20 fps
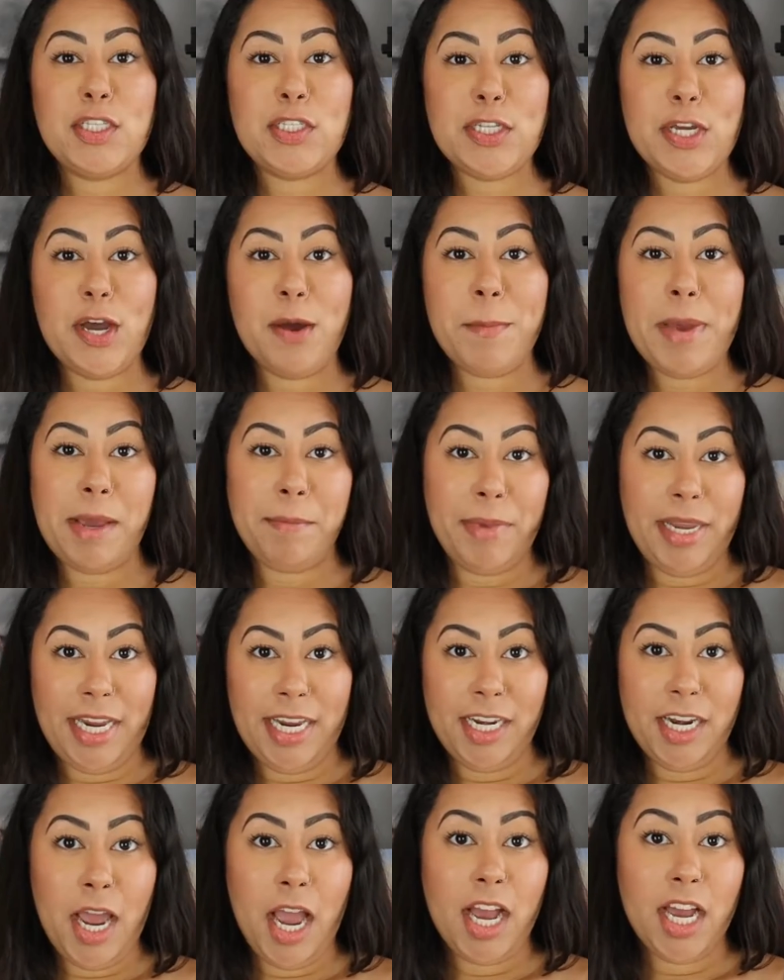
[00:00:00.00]
So my
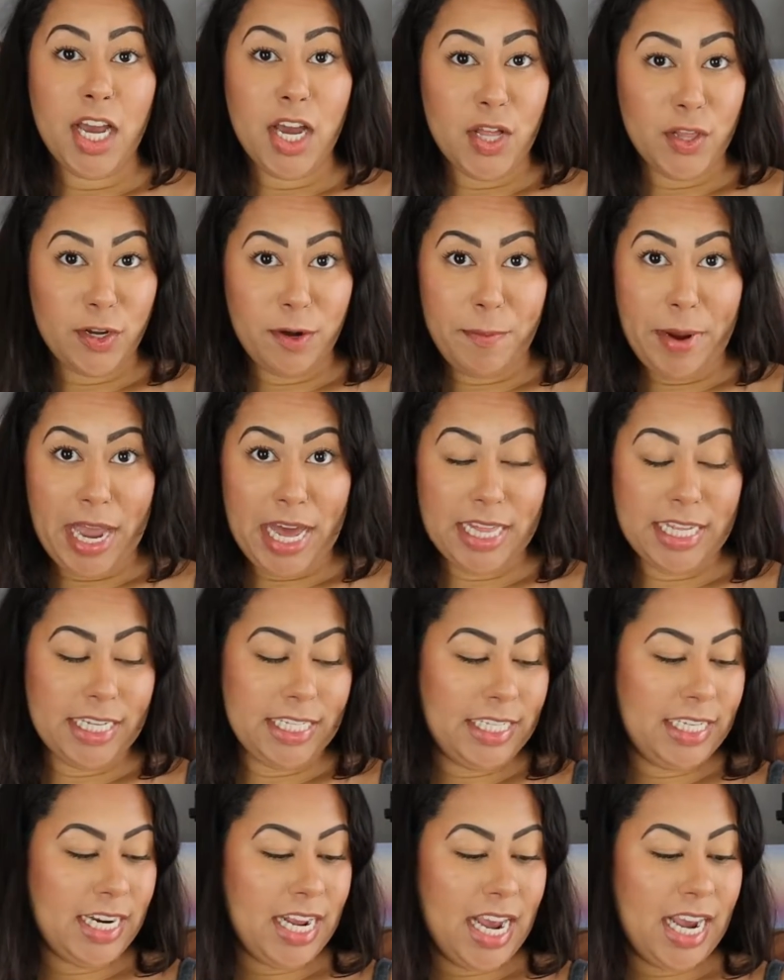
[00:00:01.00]
main color
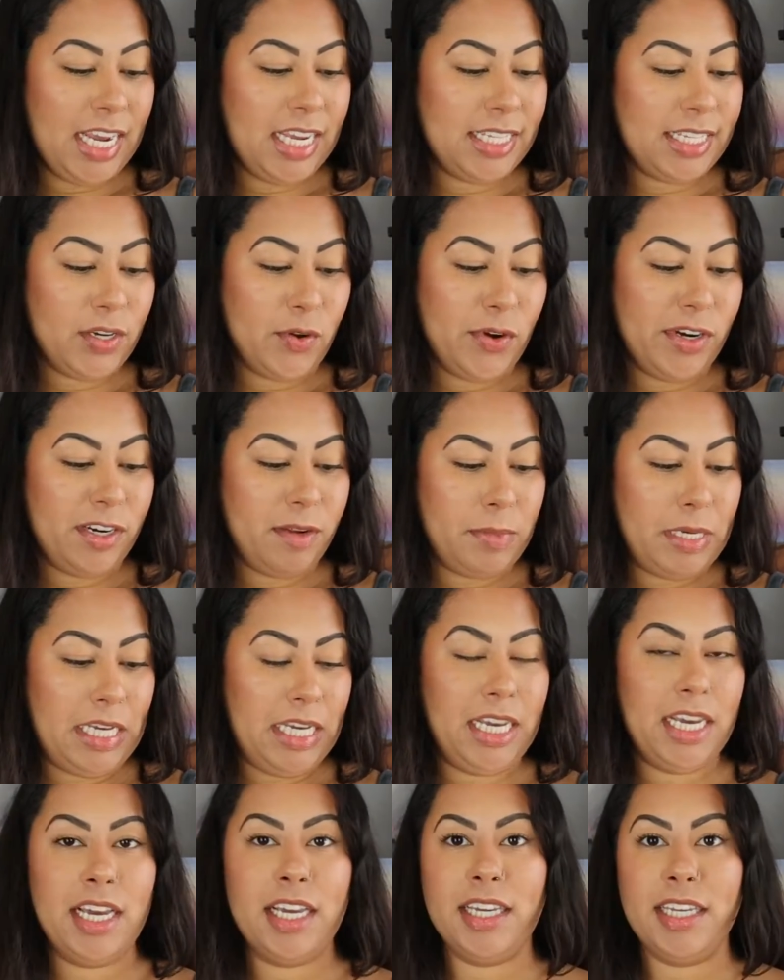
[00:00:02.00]
palette today is going to
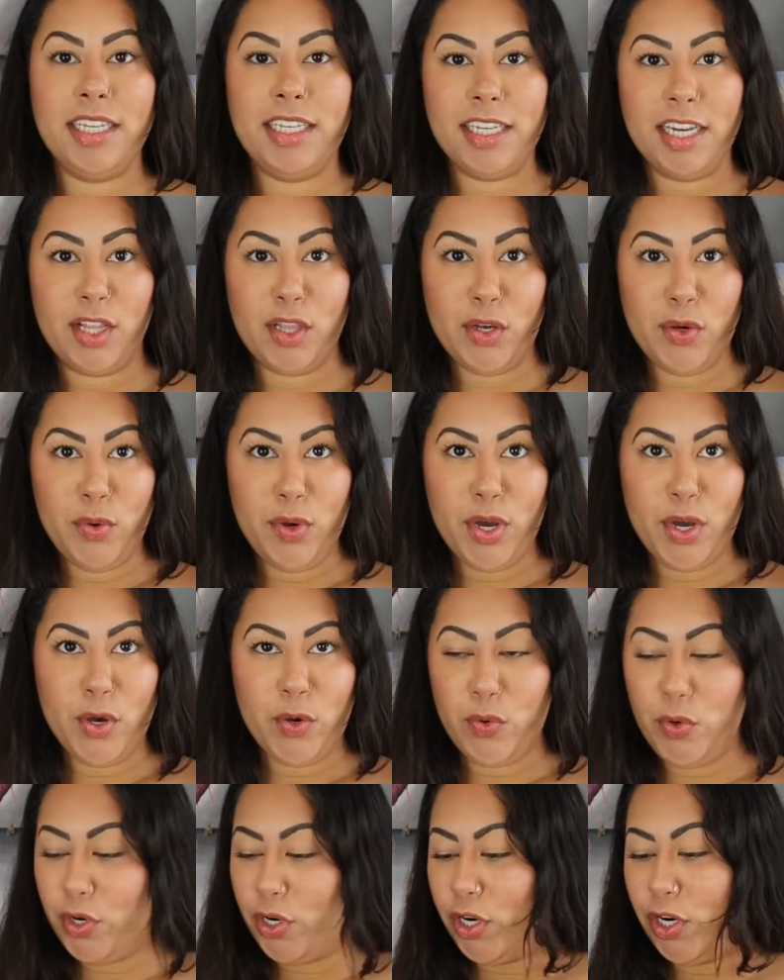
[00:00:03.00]
be yellow
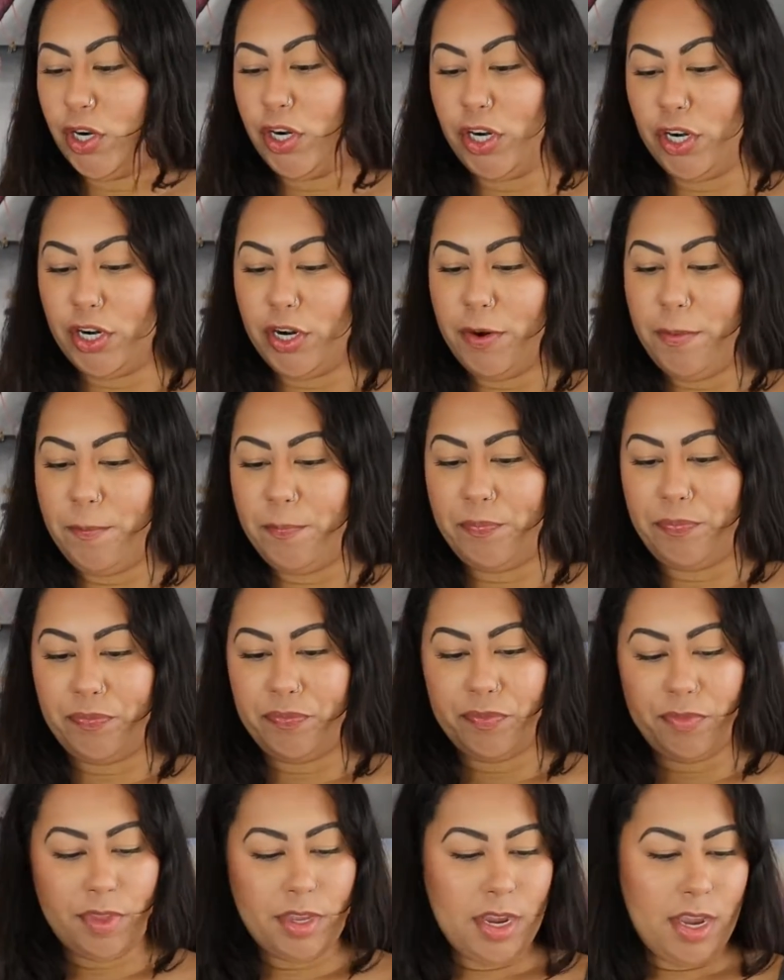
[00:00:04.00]
ochre.
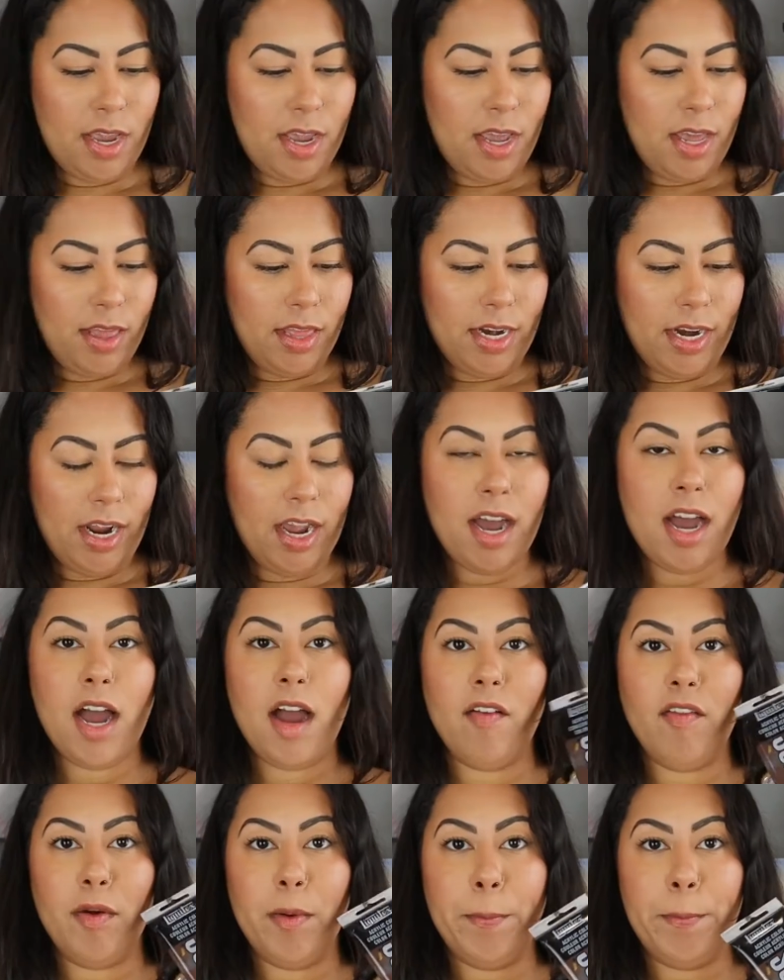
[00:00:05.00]
Then I
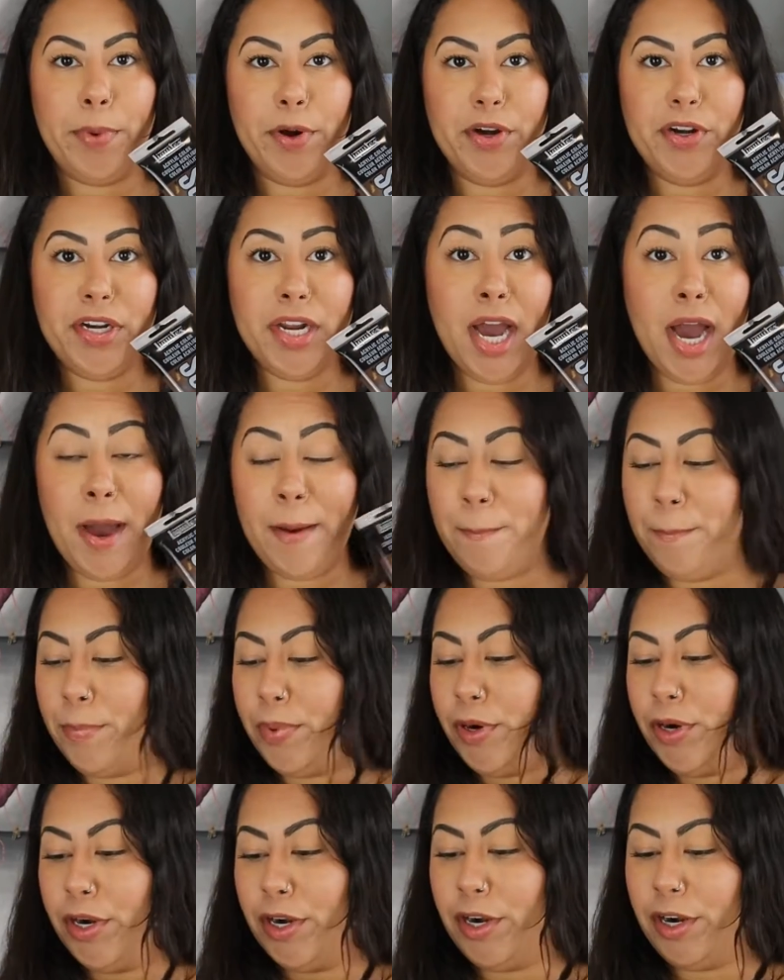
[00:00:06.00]
have burnt
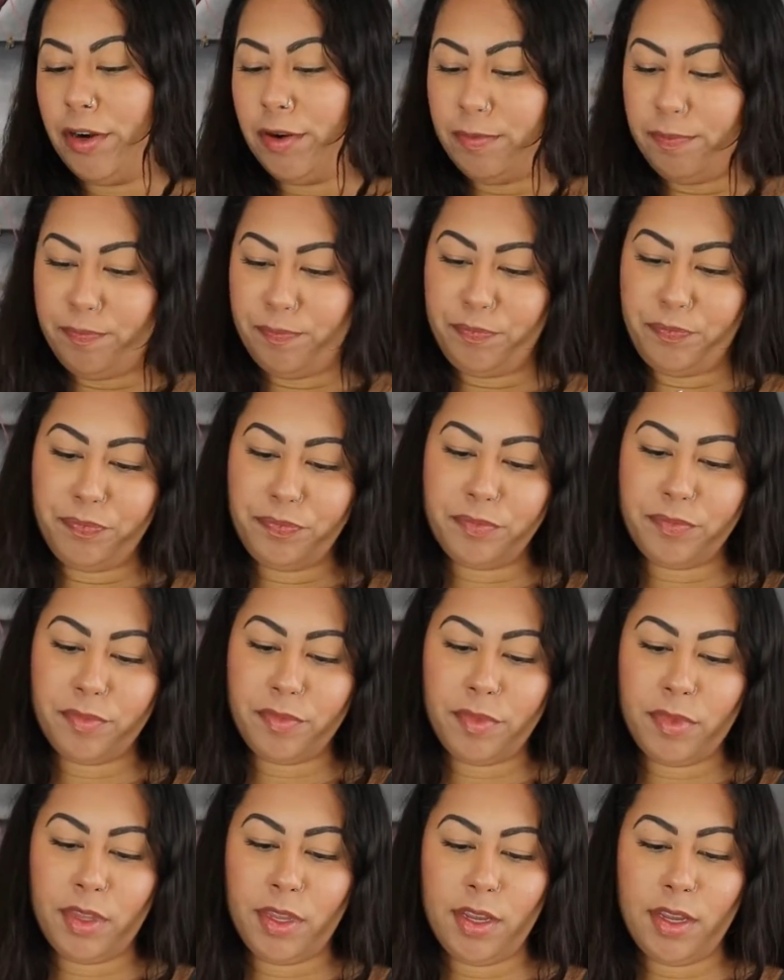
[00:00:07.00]
umber,
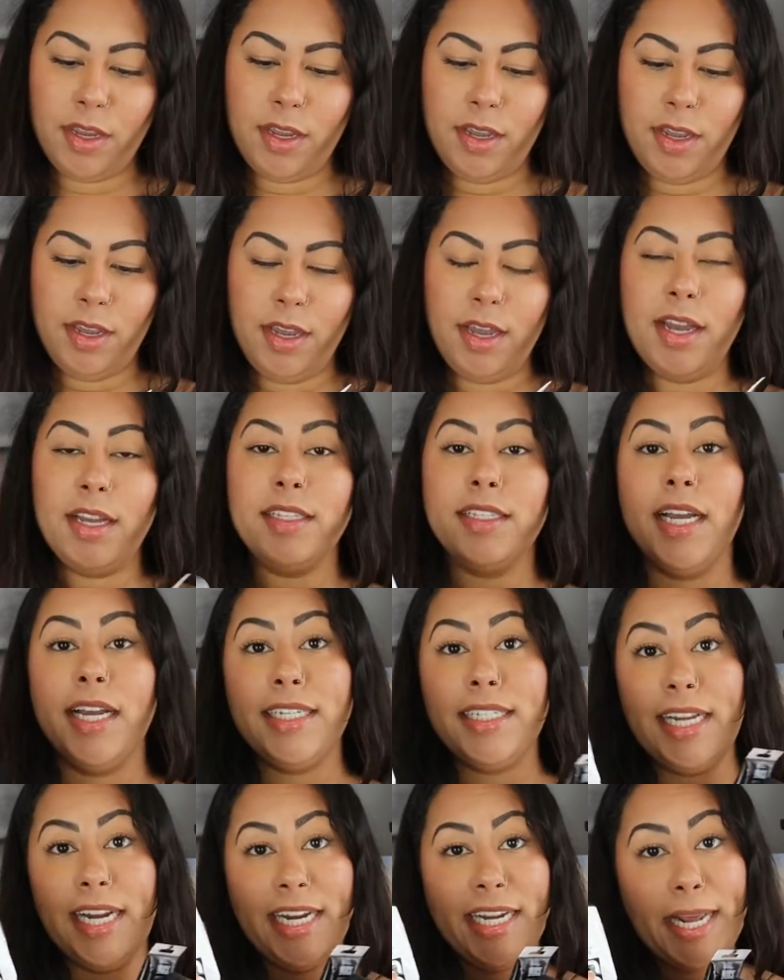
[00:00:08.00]

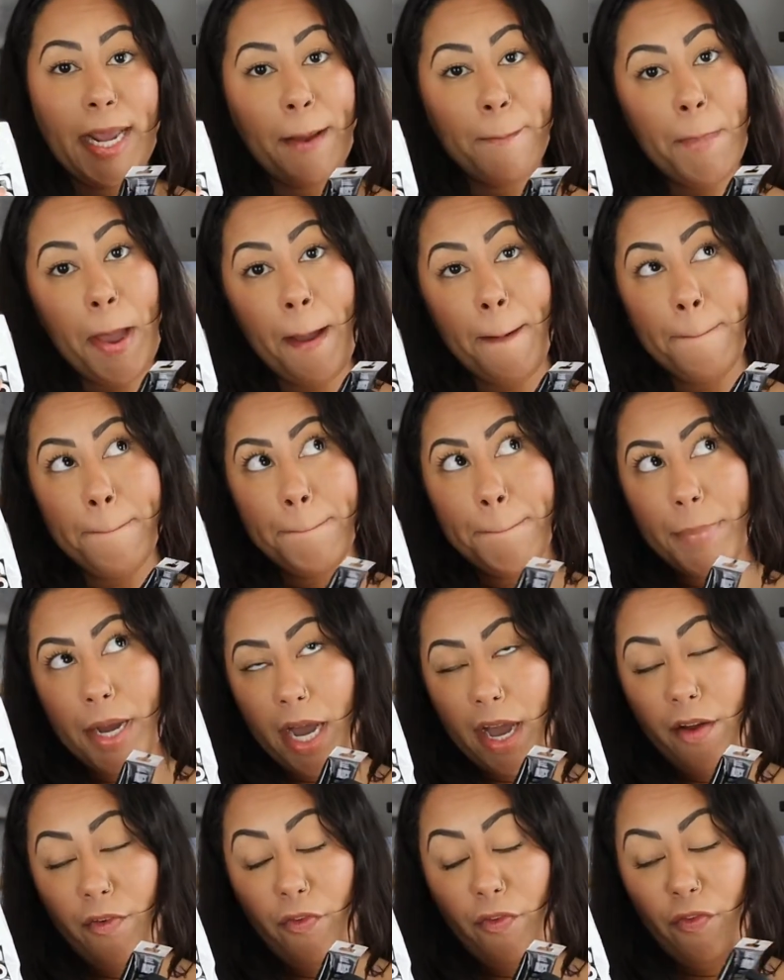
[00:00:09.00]
titanium
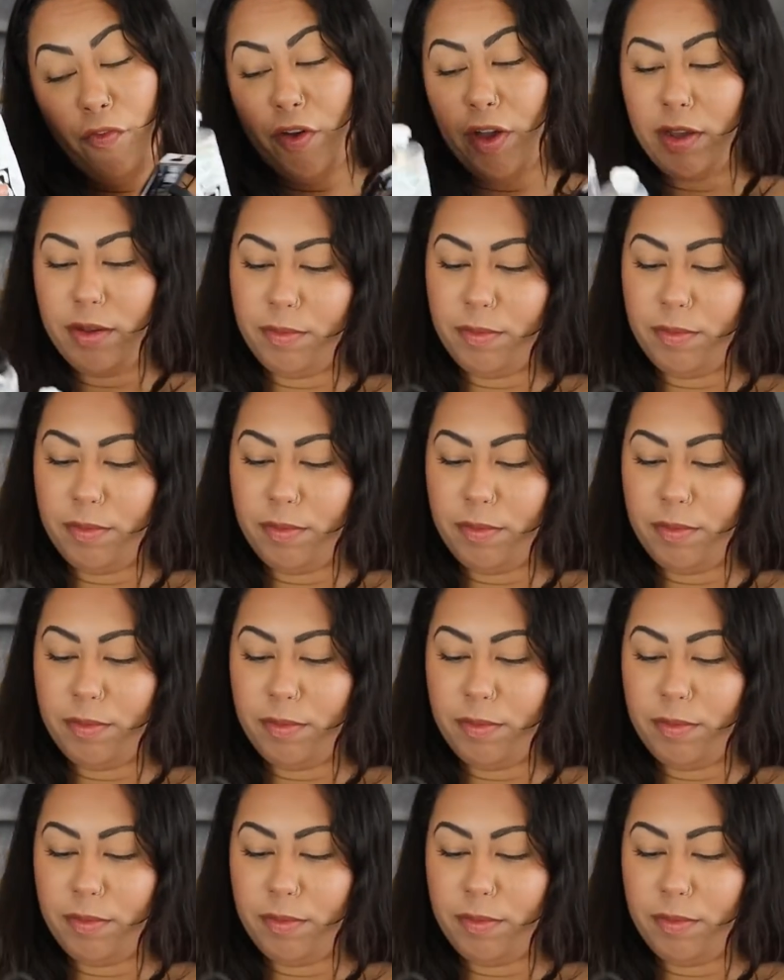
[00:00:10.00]
buff,